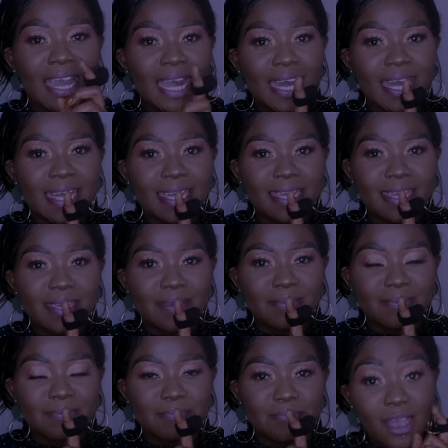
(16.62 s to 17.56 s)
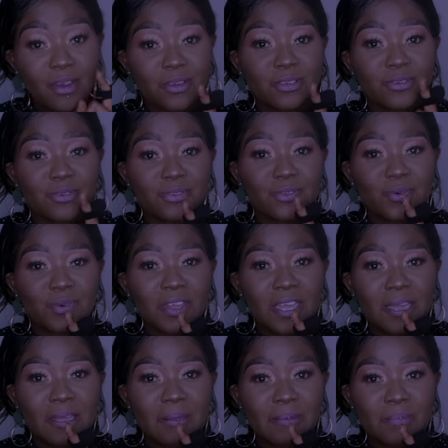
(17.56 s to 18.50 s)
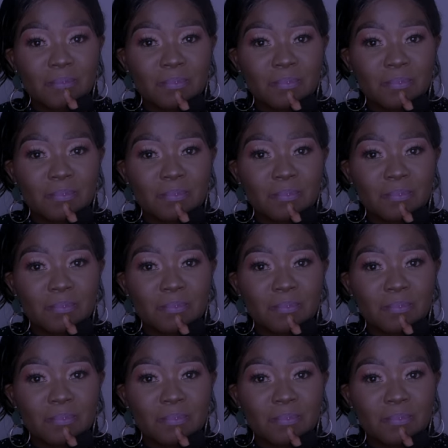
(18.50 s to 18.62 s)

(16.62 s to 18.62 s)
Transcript: Hi, how are you doing?